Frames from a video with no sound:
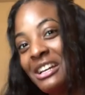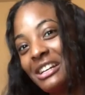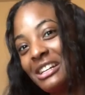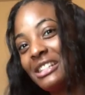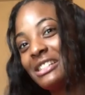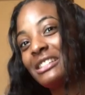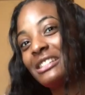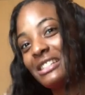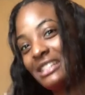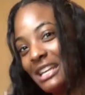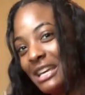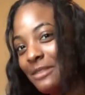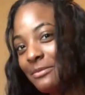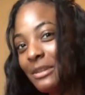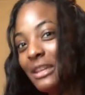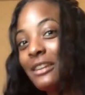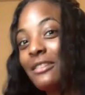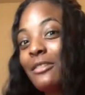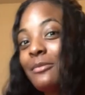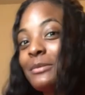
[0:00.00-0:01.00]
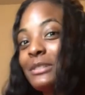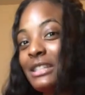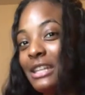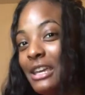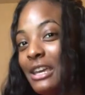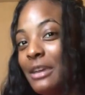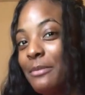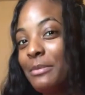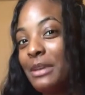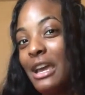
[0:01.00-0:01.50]
because the same thing I'm gonna
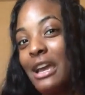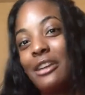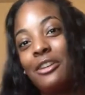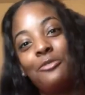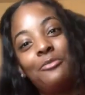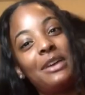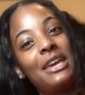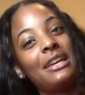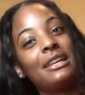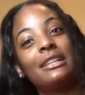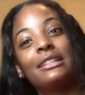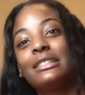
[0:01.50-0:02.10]
say behind your back